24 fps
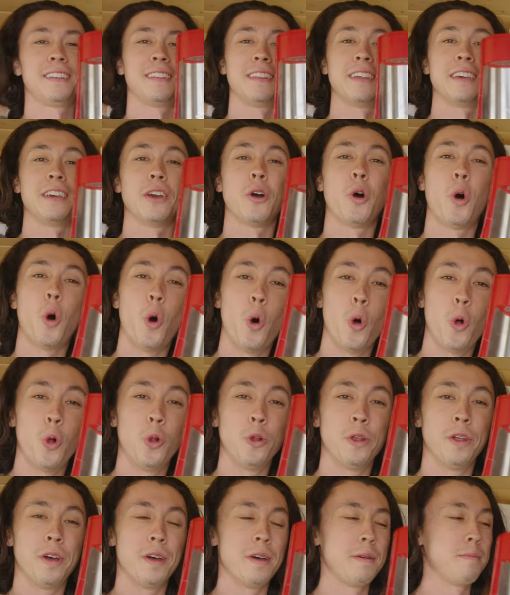The
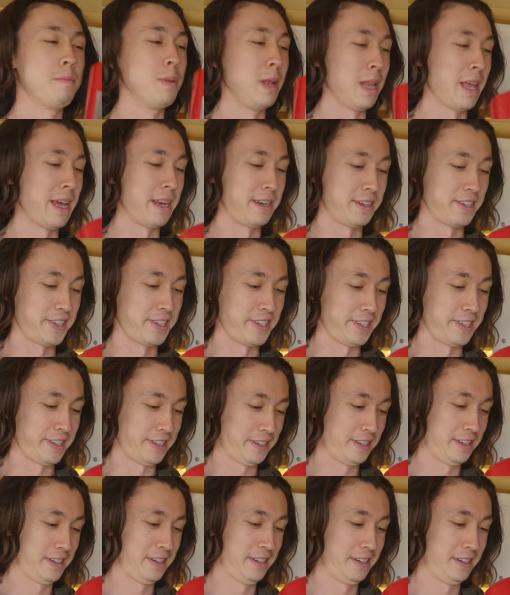old
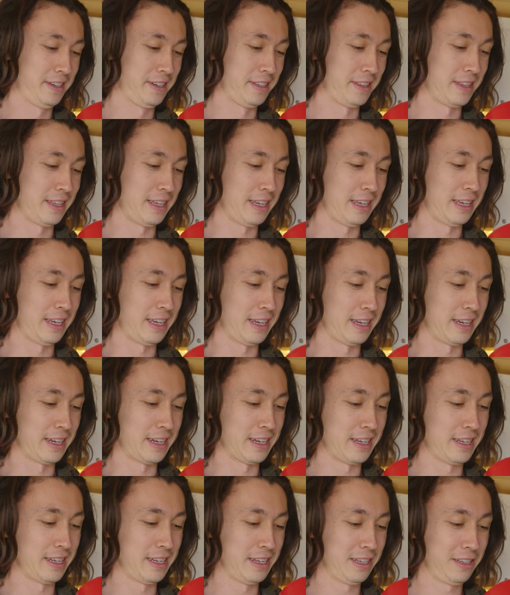blender. The
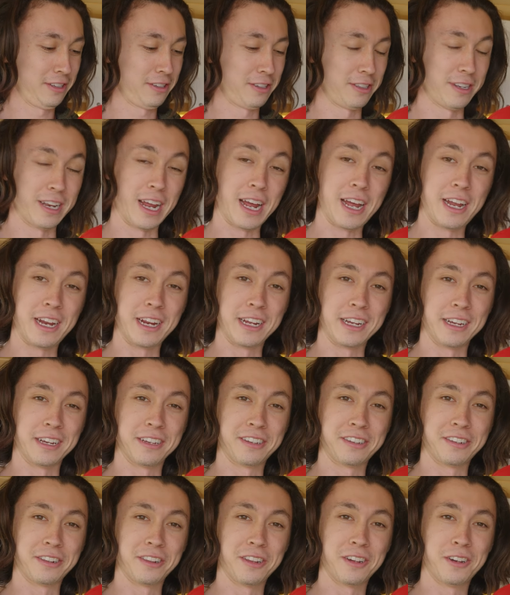dying a
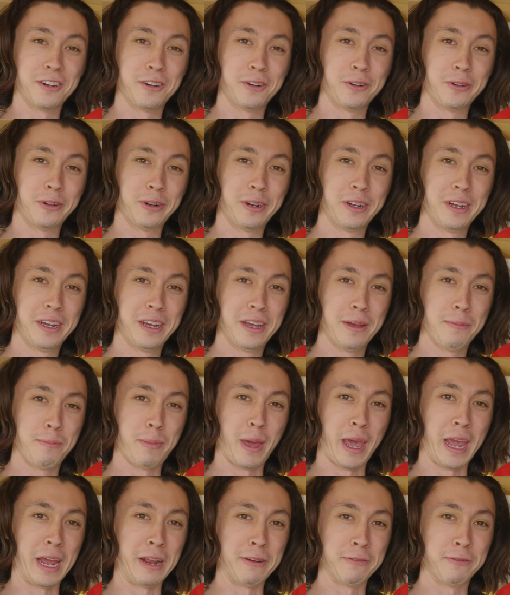slow,
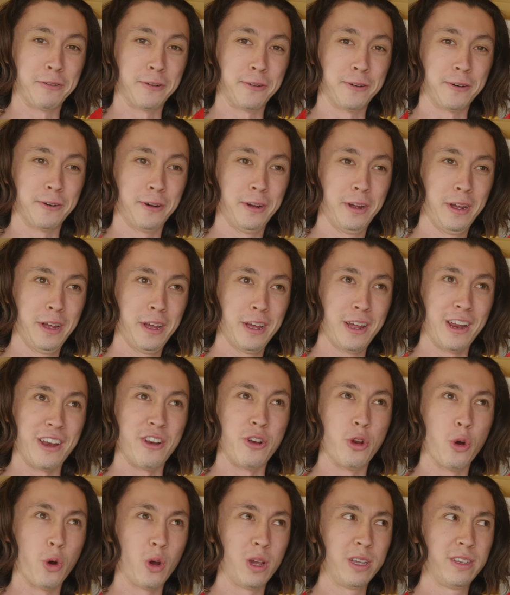painful,
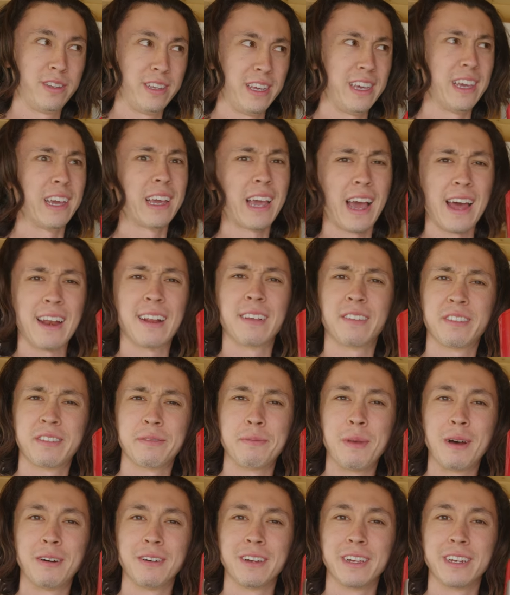noisy, kind of
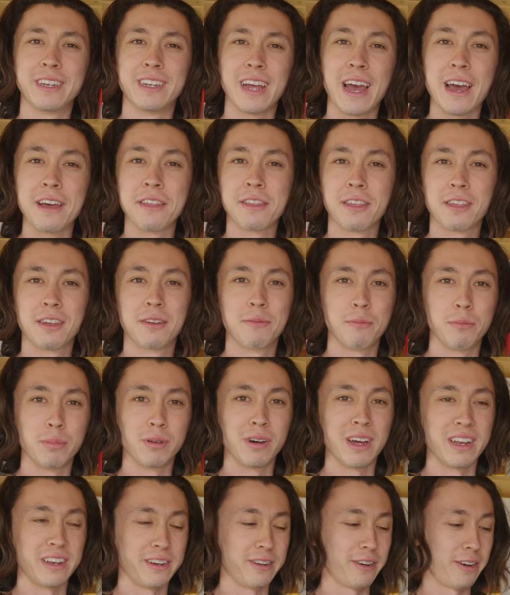smelly death
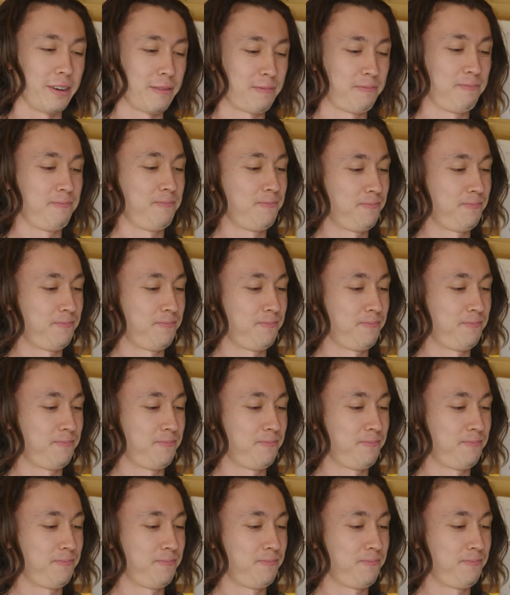blender.